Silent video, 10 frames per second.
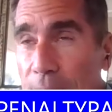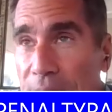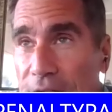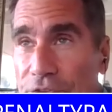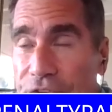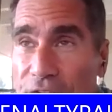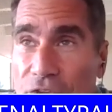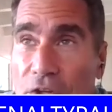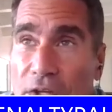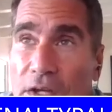creating
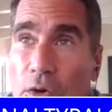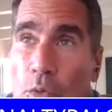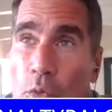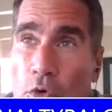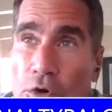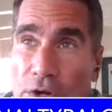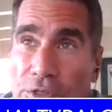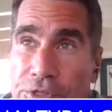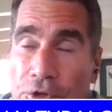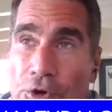penalties,
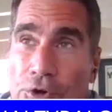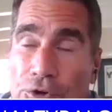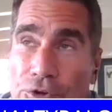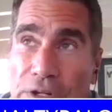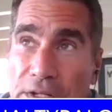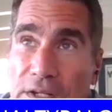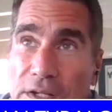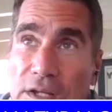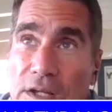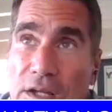or a
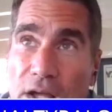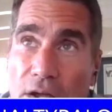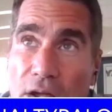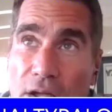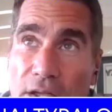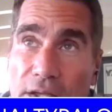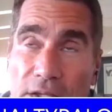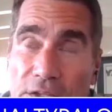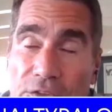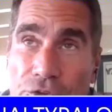third
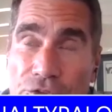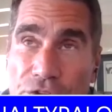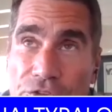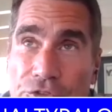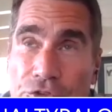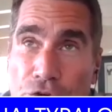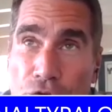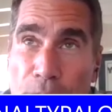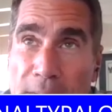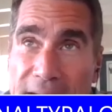is there
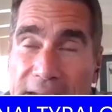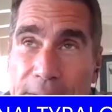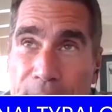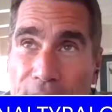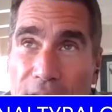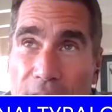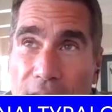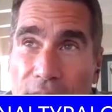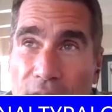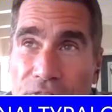just too many
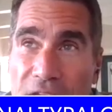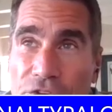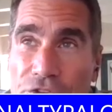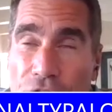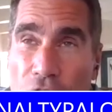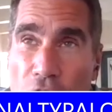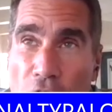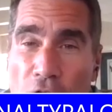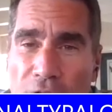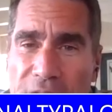things to
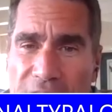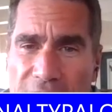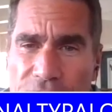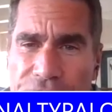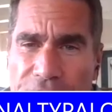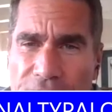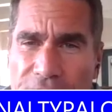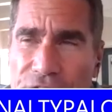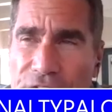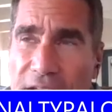call in the
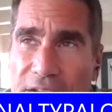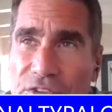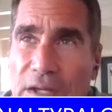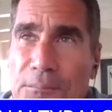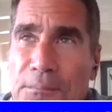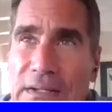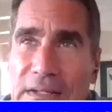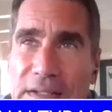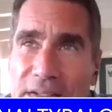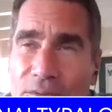NFL these days? I
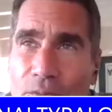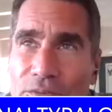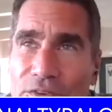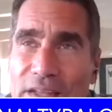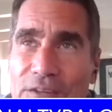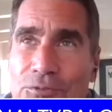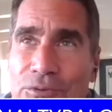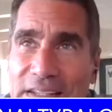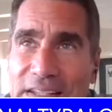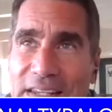mean, do
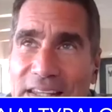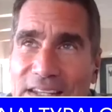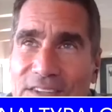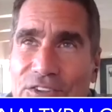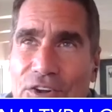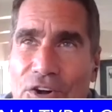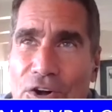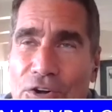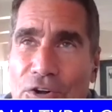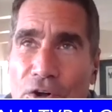they really need to
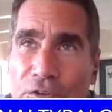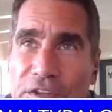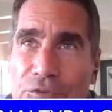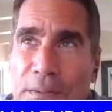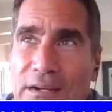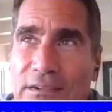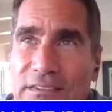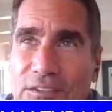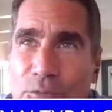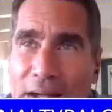call all these
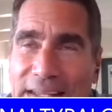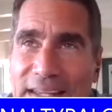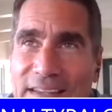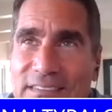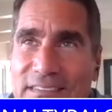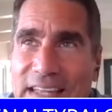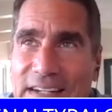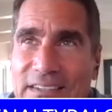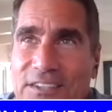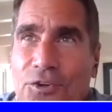penalties? Why can't
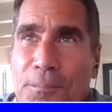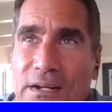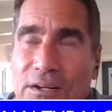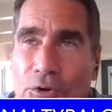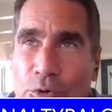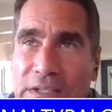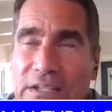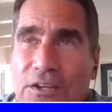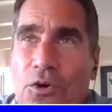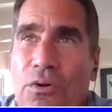you let a little bit of
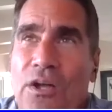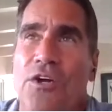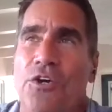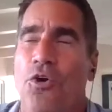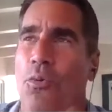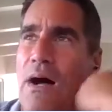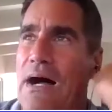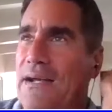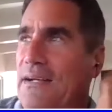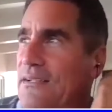holding go
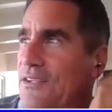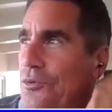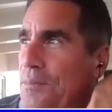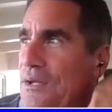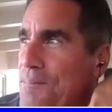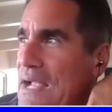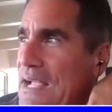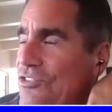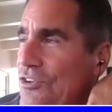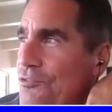on and a little bit
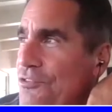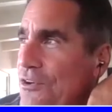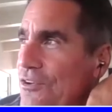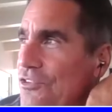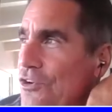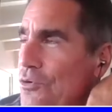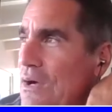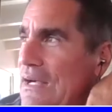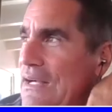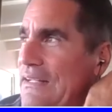of pass interference
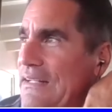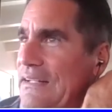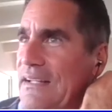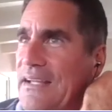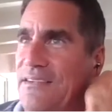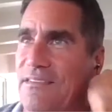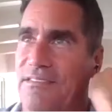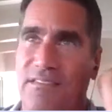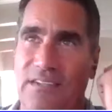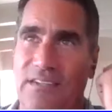go on
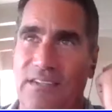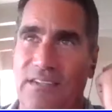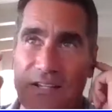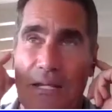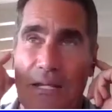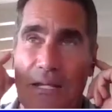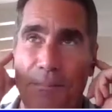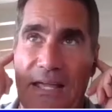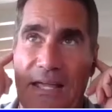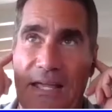and just
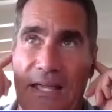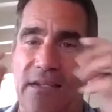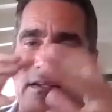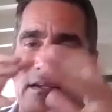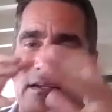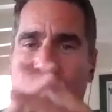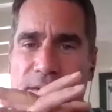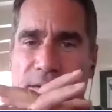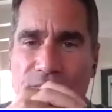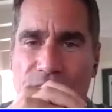keep playing
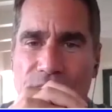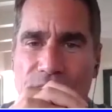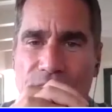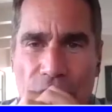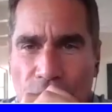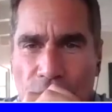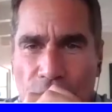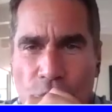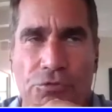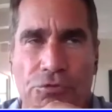and
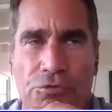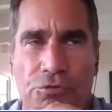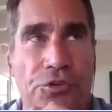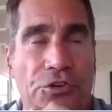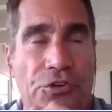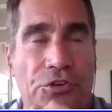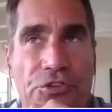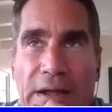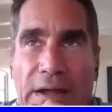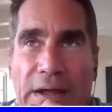or loosen the
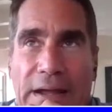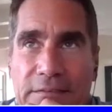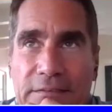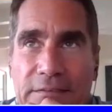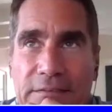rules in some way?